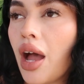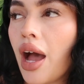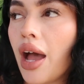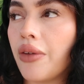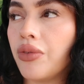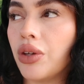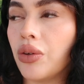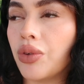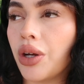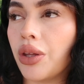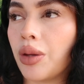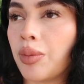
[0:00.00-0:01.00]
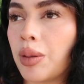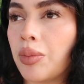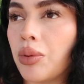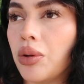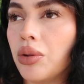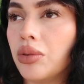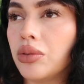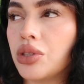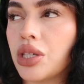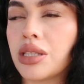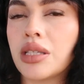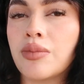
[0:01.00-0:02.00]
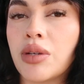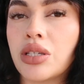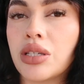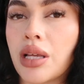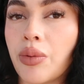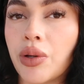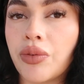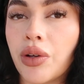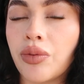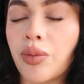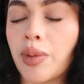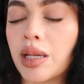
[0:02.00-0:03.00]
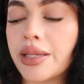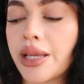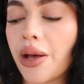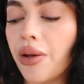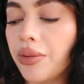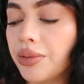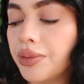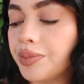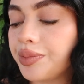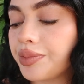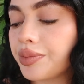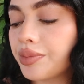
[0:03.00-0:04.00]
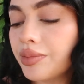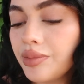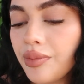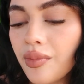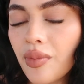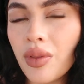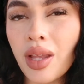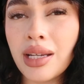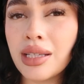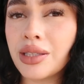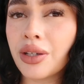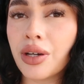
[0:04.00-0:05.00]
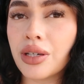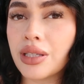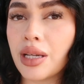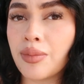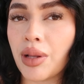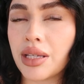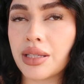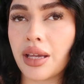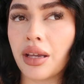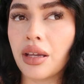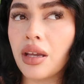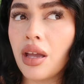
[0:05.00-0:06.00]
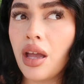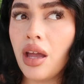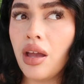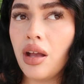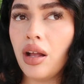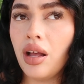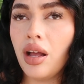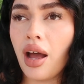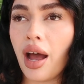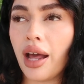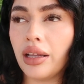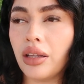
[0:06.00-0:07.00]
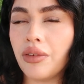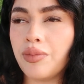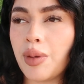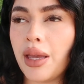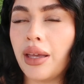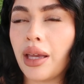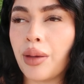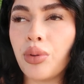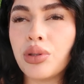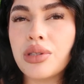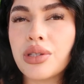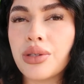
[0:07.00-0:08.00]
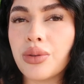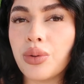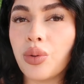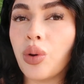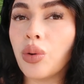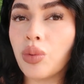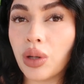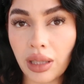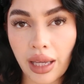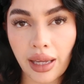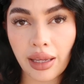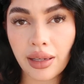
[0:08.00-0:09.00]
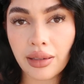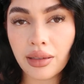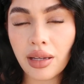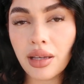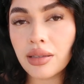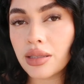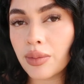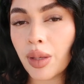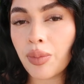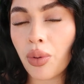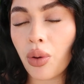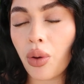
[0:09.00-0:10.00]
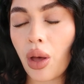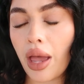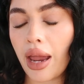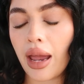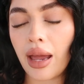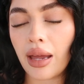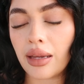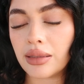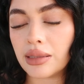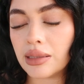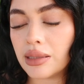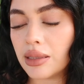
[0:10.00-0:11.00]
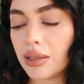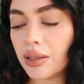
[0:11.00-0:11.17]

I feel for other people just as much as I would feel for myself. And it's a curse and a blessing. I love being able to relate to people and,